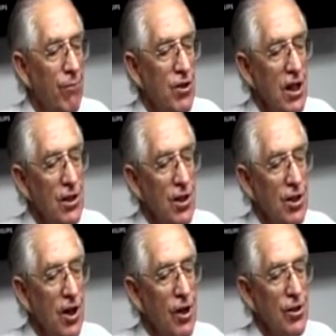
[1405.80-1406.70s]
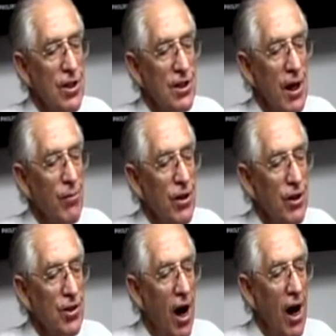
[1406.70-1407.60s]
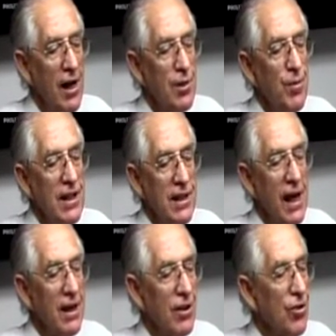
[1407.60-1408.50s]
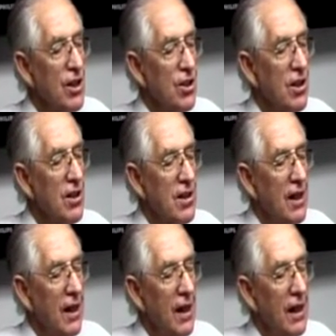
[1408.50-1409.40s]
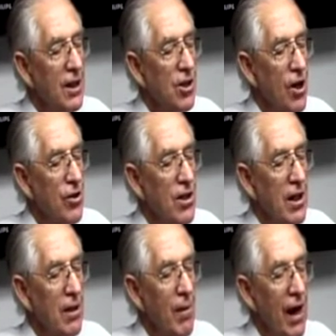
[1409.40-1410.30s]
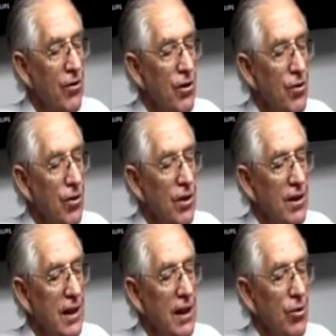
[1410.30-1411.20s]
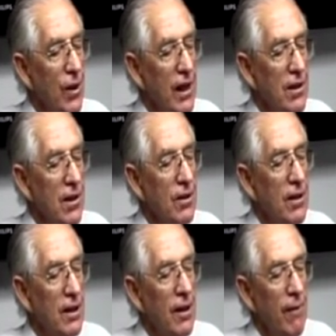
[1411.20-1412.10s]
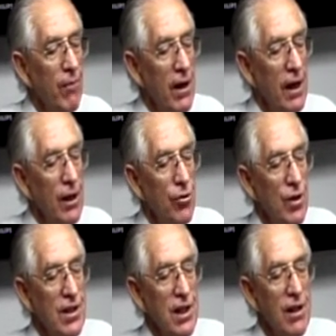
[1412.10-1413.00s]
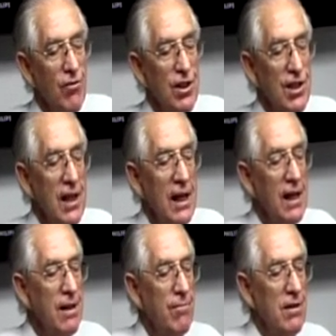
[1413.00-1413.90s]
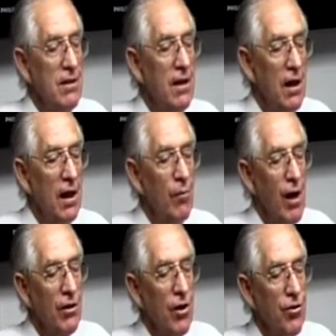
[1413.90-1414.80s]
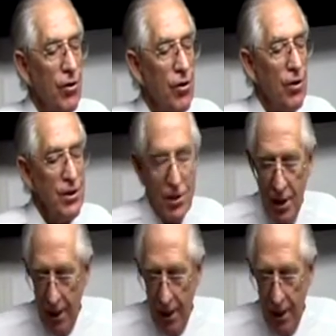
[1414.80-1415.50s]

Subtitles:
Jesus shows that some of the trials beset Christians, and he shows it in Matthew 13:22. He who received the seed among the thorns